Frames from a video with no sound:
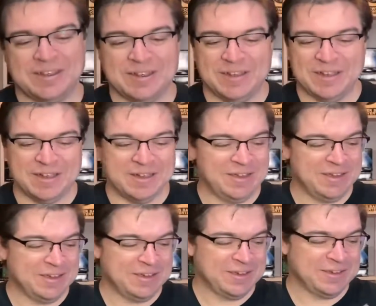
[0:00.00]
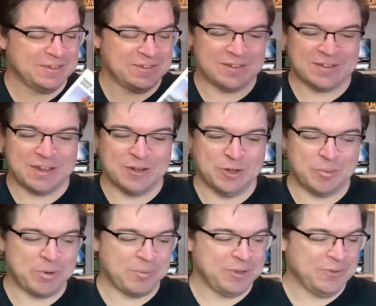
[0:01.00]
I know I'm
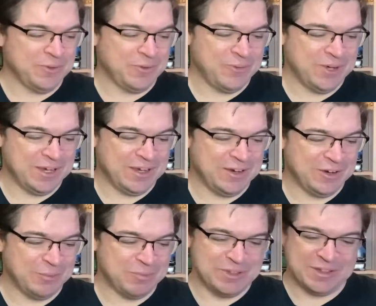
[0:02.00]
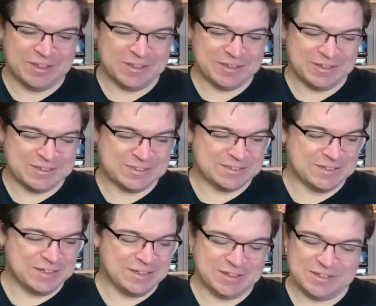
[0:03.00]
probably going quick here, but let's
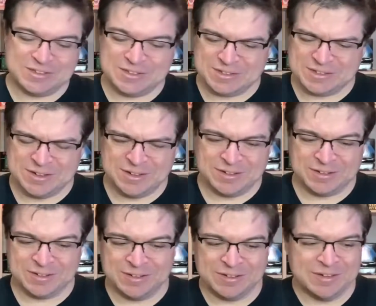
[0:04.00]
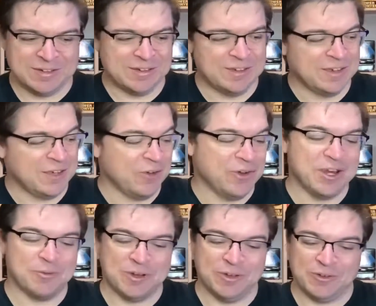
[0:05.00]
see. There's a ton of... Oh,
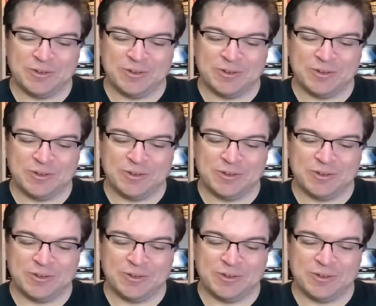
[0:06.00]
here we go.